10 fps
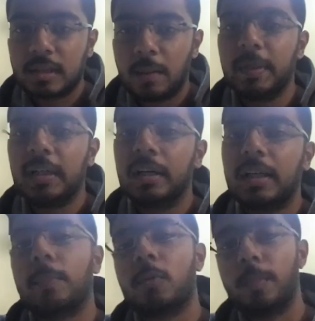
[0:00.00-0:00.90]
a bigger
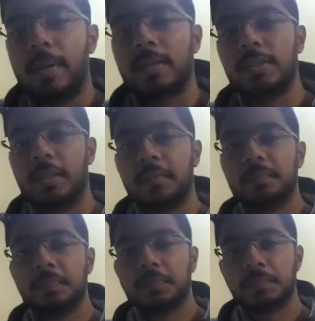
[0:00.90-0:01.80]
time complexity,
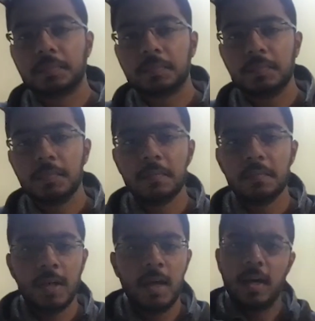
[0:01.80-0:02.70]

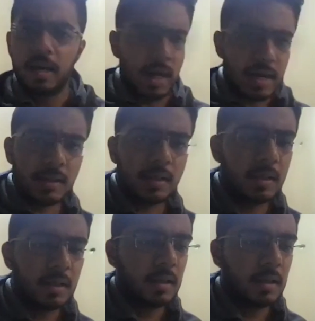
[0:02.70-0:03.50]
and